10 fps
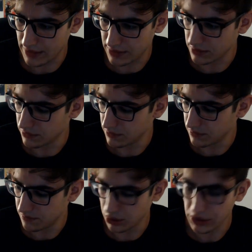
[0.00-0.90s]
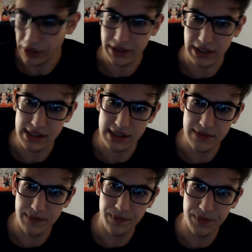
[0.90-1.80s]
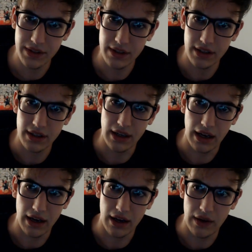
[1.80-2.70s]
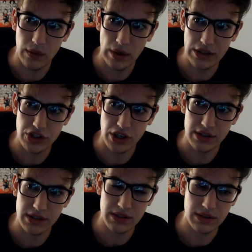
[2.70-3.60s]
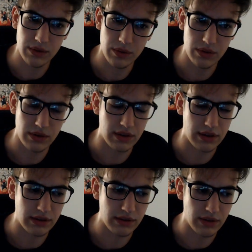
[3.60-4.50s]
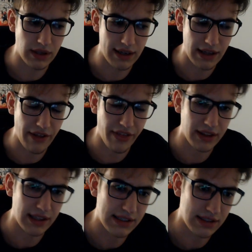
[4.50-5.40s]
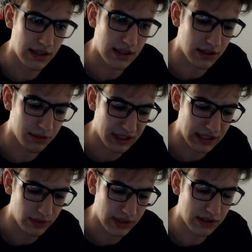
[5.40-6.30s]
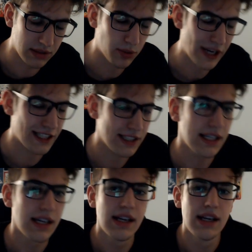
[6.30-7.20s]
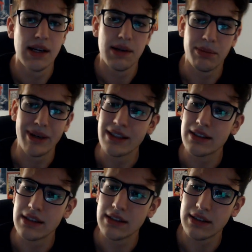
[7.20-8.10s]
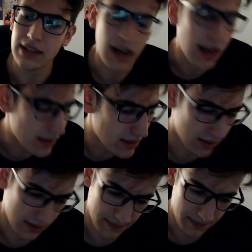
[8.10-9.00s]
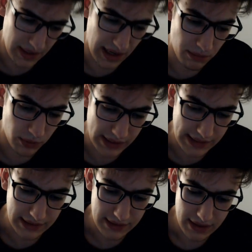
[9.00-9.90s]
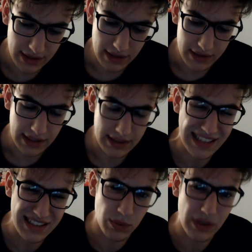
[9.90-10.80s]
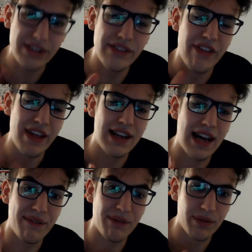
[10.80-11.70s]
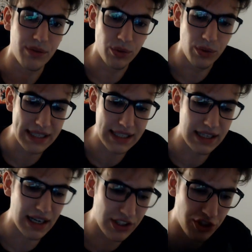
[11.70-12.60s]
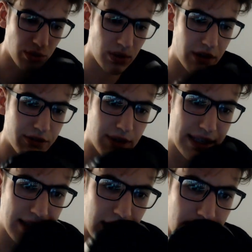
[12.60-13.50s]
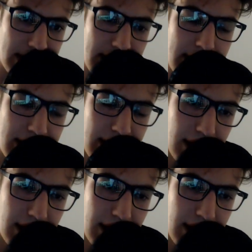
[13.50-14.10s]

to put out these one-shots, and I think these are gonna be a really good practice. But I don't know, I'm really like the one thing I'm really unsure of right now is